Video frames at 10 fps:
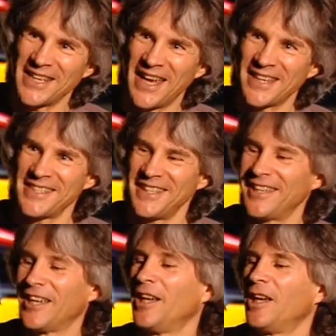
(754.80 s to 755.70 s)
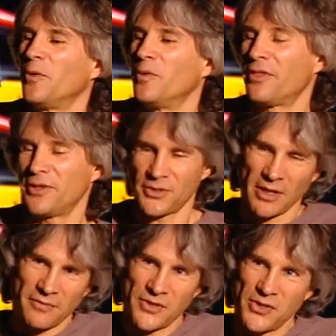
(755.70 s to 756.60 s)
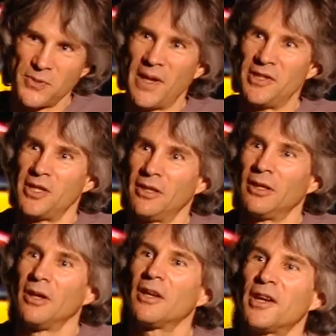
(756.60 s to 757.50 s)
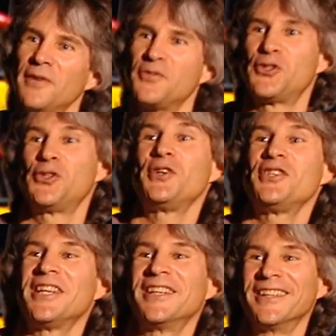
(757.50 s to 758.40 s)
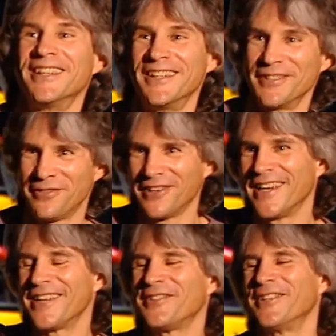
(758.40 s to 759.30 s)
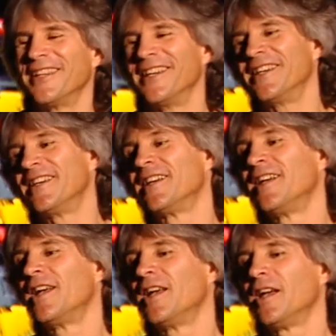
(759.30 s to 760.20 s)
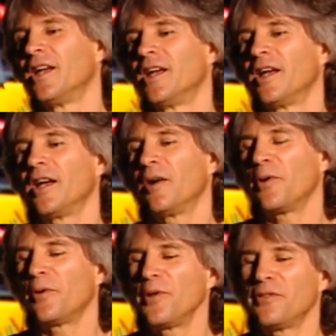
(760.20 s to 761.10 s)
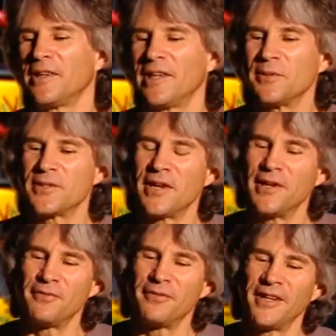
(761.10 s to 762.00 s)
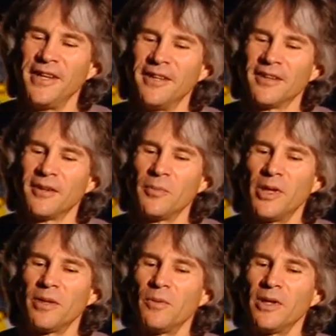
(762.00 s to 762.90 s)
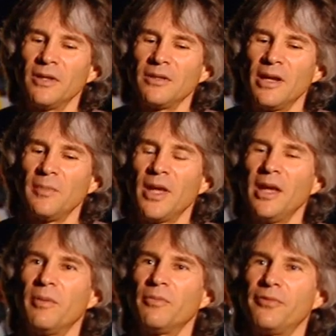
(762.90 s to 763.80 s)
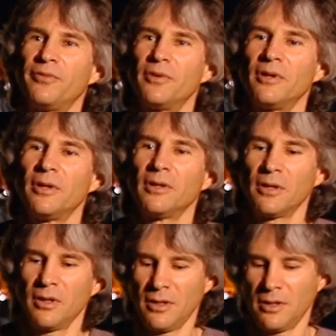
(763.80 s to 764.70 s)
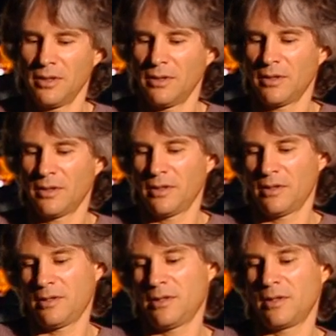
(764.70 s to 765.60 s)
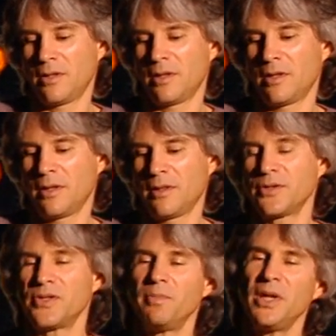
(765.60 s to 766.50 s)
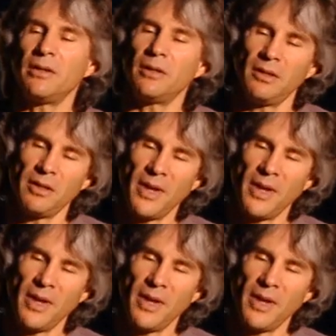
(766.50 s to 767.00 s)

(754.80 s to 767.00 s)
taxi with the soft suspension kind of surging along, flying through the air. Well, we thought that was kind of funny. But when the time came for uh, there's a meter in the